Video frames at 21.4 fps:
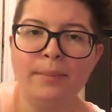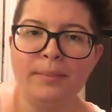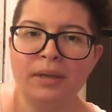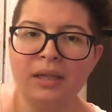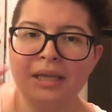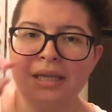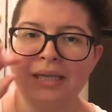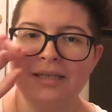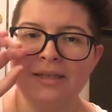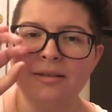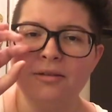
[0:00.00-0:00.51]
but
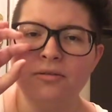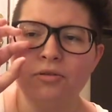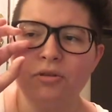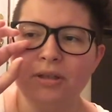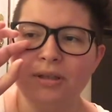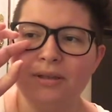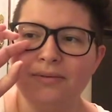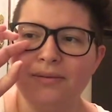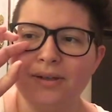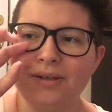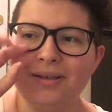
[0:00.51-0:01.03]
like, it didn't
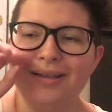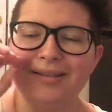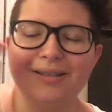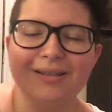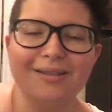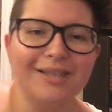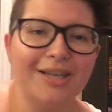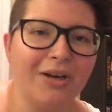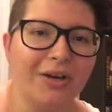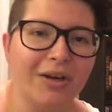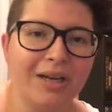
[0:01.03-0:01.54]
really feel
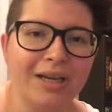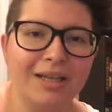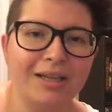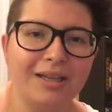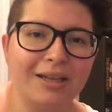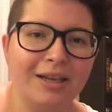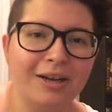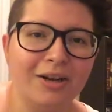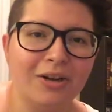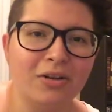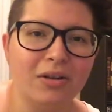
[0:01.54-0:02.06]
necessary,
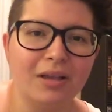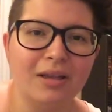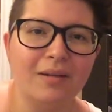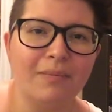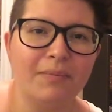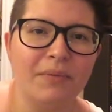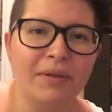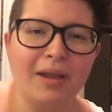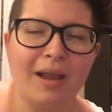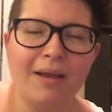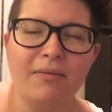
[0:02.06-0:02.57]
you know, like
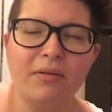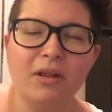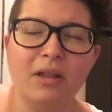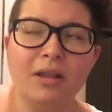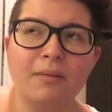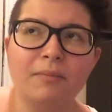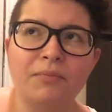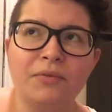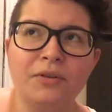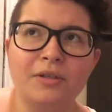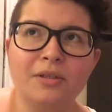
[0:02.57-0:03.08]
I feel
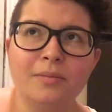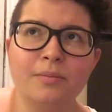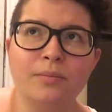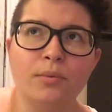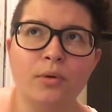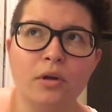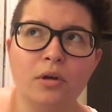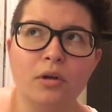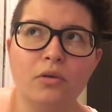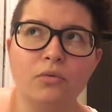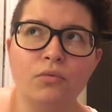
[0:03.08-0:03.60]
like this
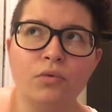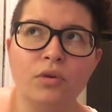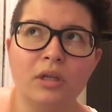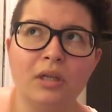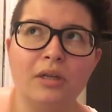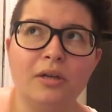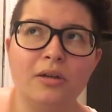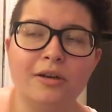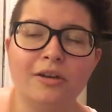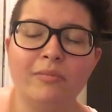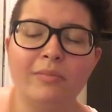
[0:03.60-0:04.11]
book really
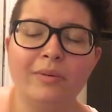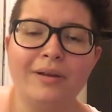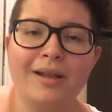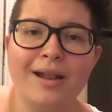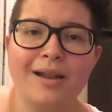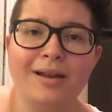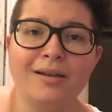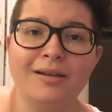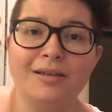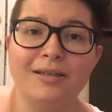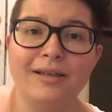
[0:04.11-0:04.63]
could have been
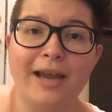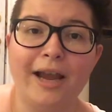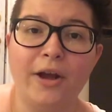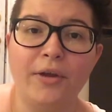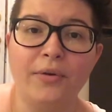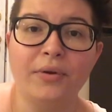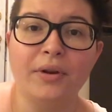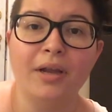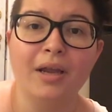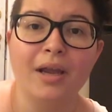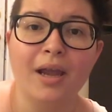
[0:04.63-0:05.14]
edited
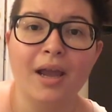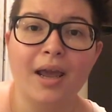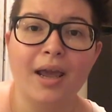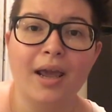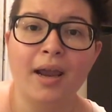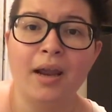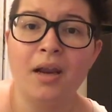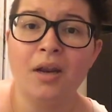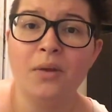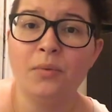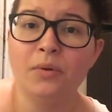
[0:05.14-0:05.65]
down
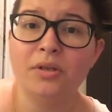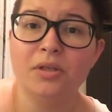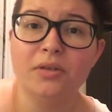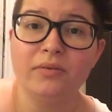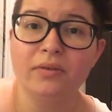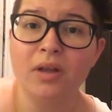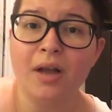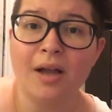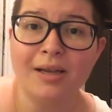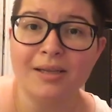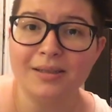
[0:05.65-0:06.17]
and it wouldn't have
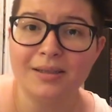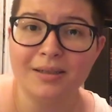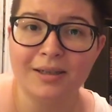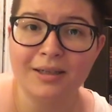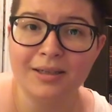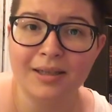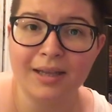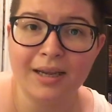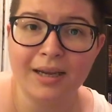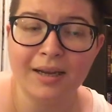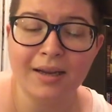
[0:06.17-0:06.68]
lost
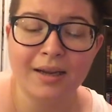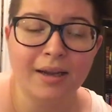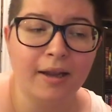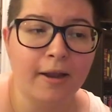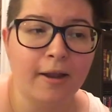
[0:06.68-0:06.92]
anything.